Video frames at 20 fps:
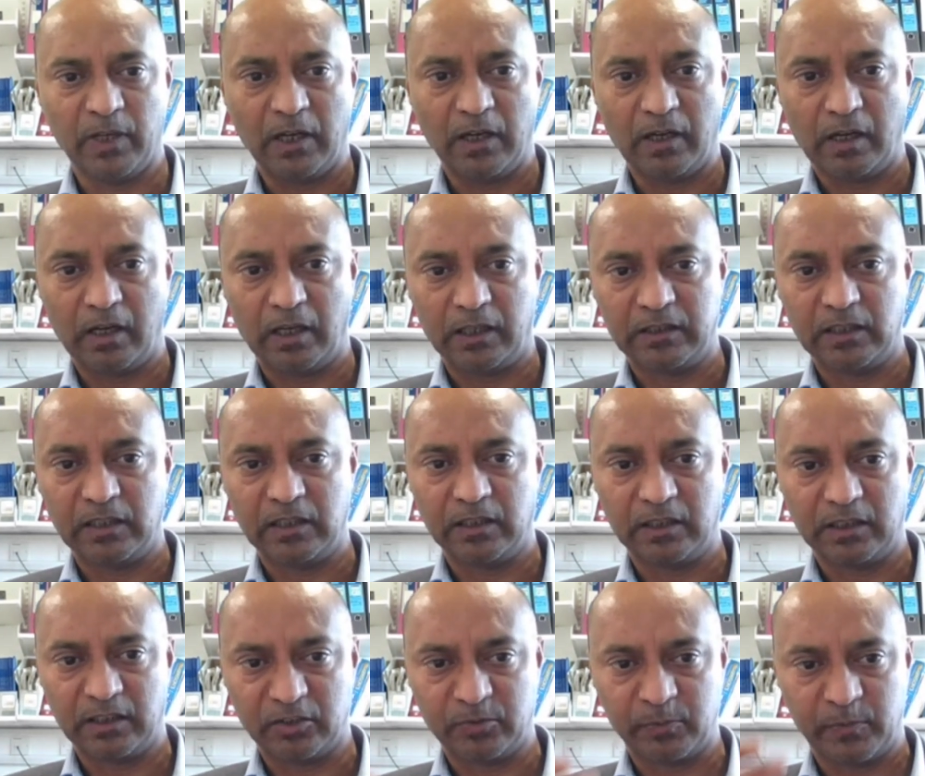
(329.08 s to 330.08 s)

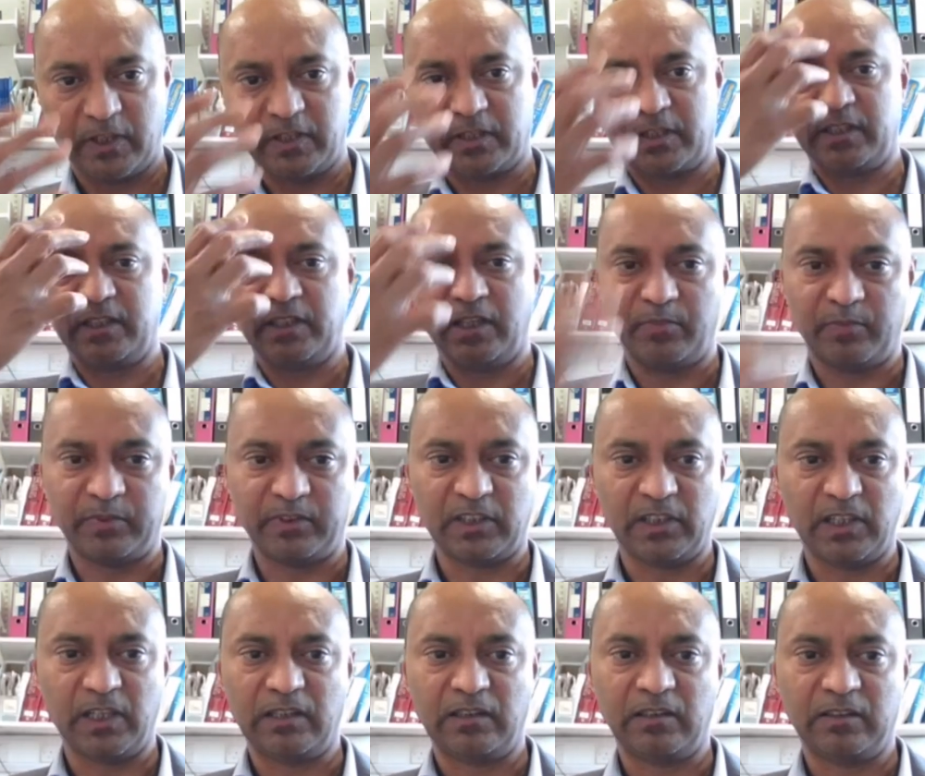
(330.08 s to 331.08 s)
the respiratory
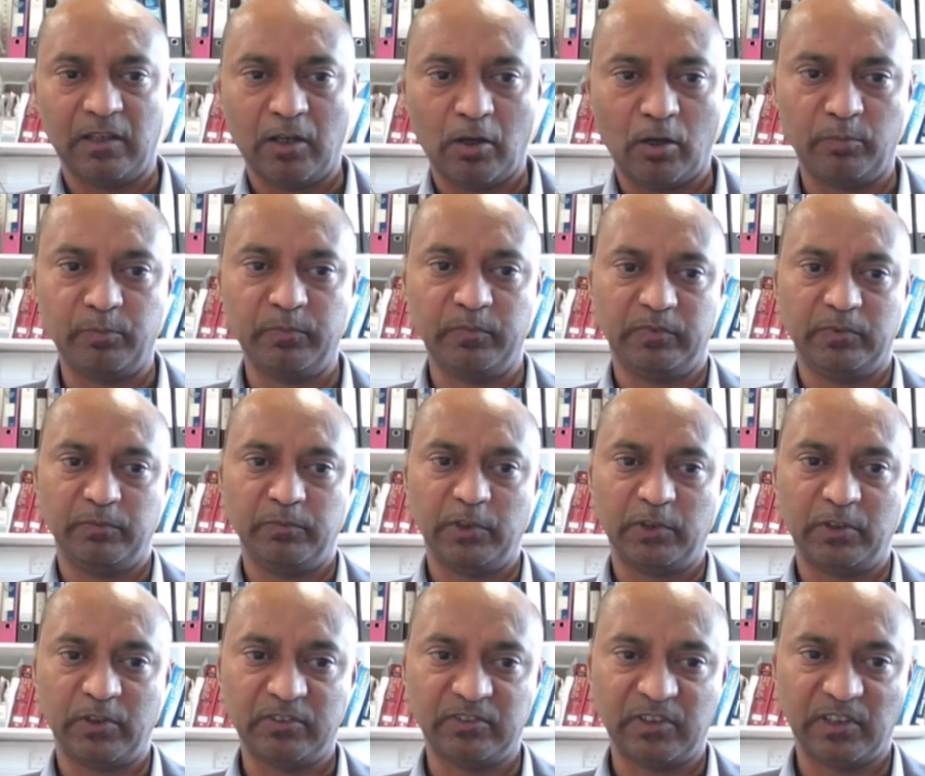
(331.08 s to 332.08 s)
epithelial or
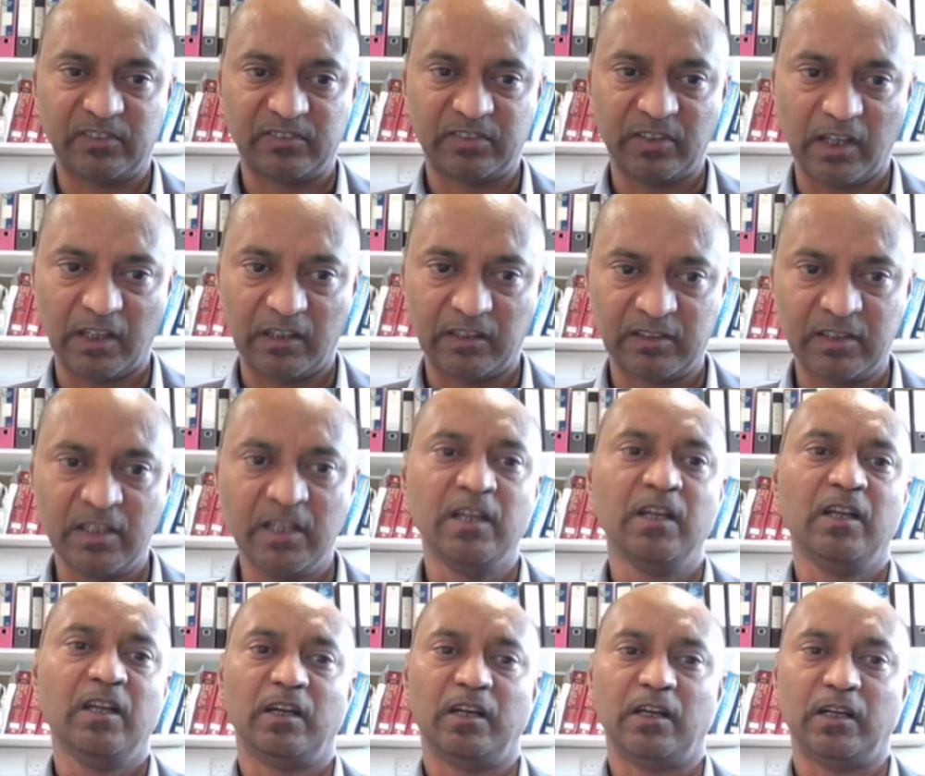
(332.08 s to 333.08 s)
mucosal cells
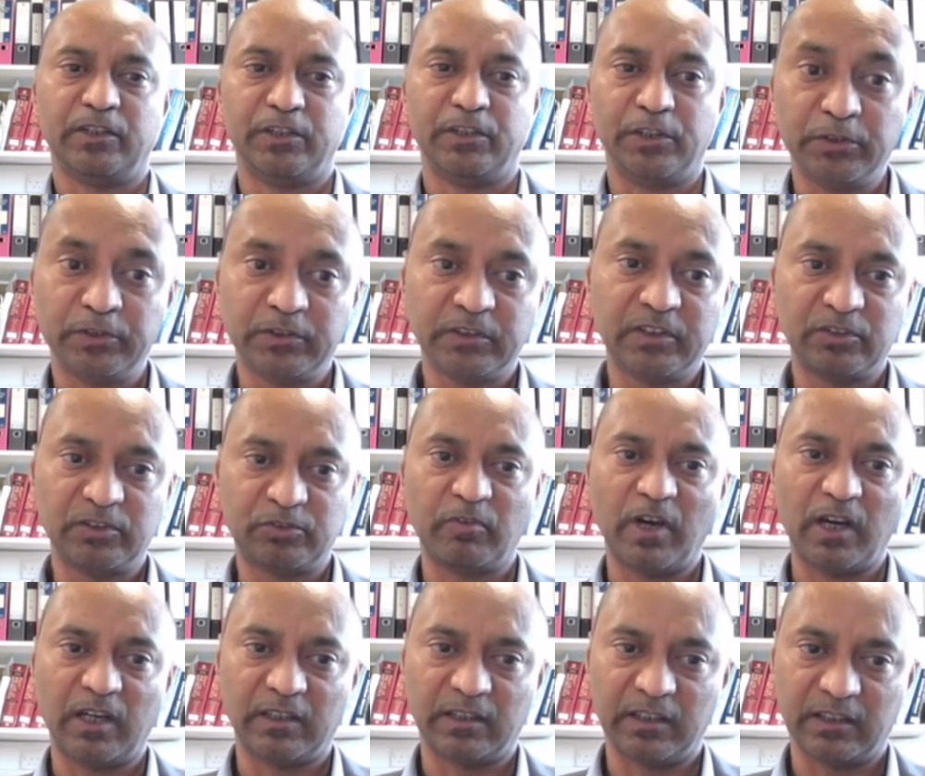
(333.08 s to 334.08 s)
due to this
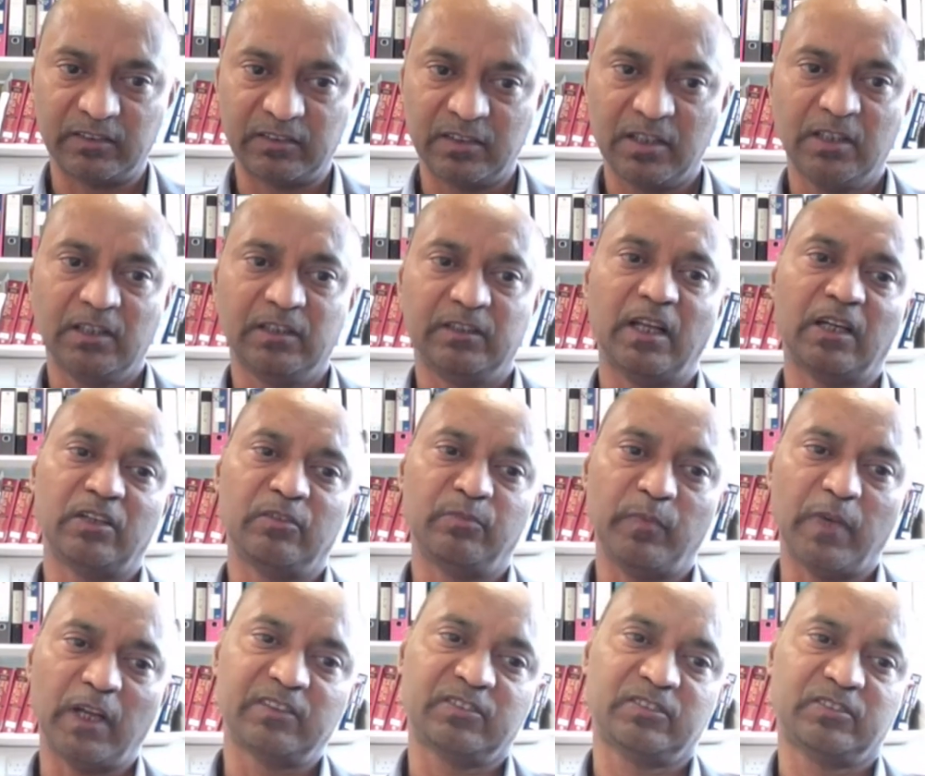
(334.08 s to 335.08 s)
virus. That
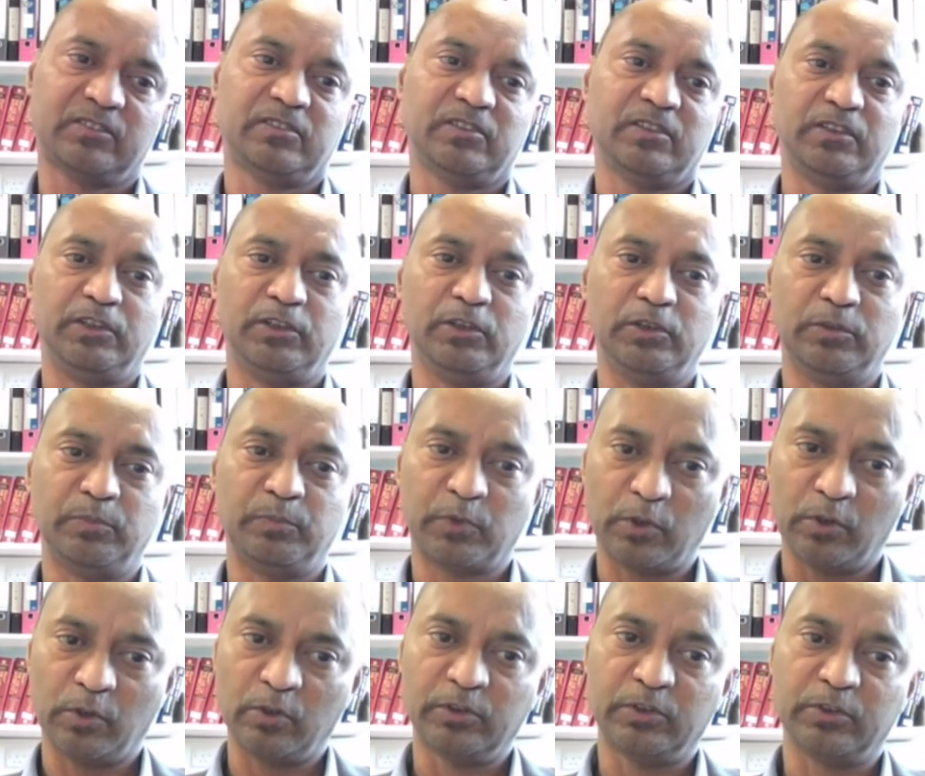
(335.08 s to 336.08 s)
makes you
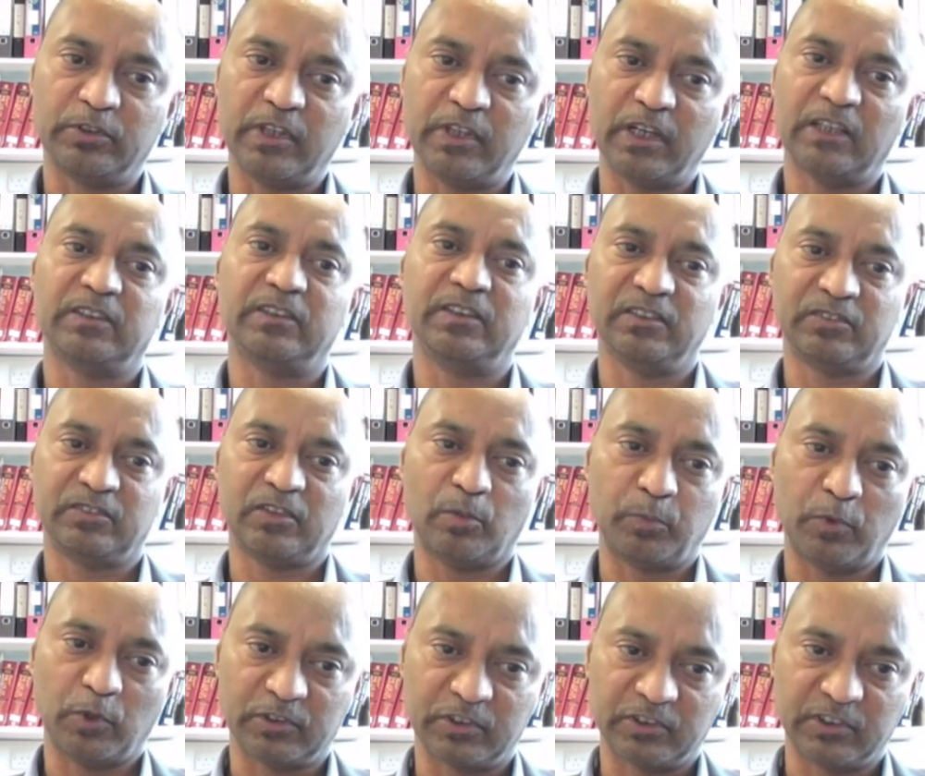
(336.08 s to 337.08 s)
prone to get this
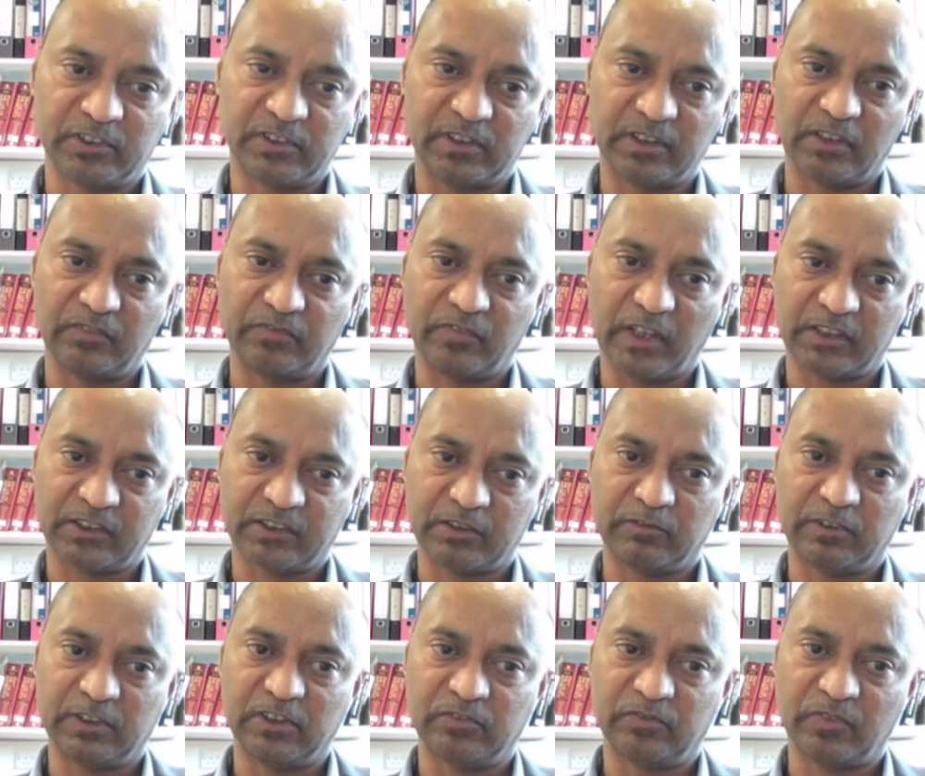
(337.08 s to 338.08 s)
opportunistic infection
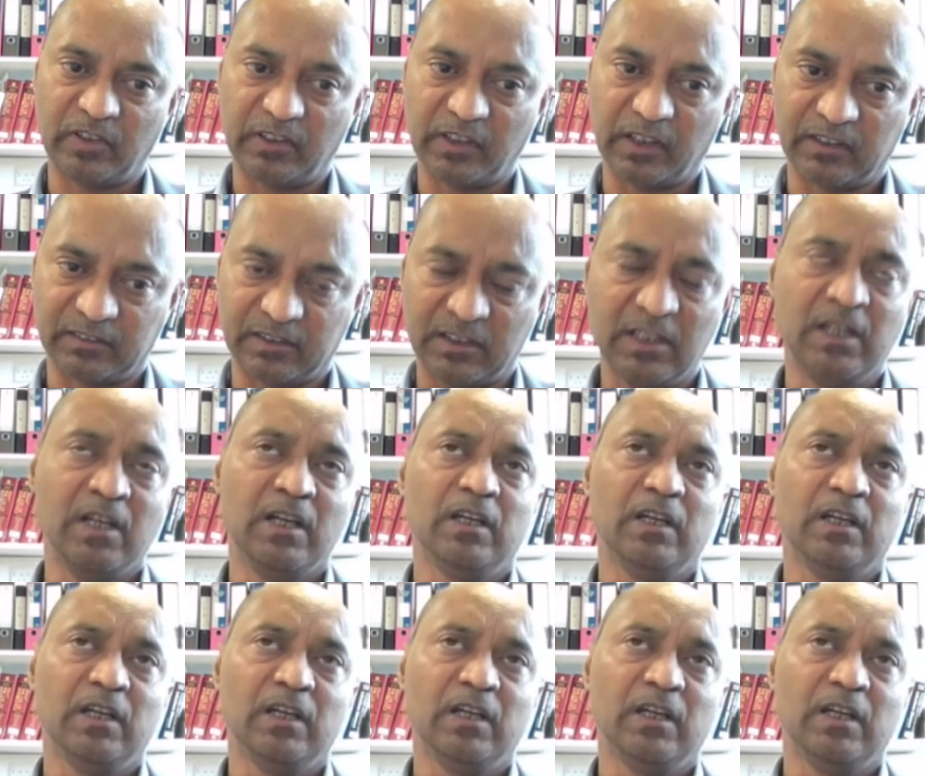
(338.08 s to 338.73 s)
with this fungus.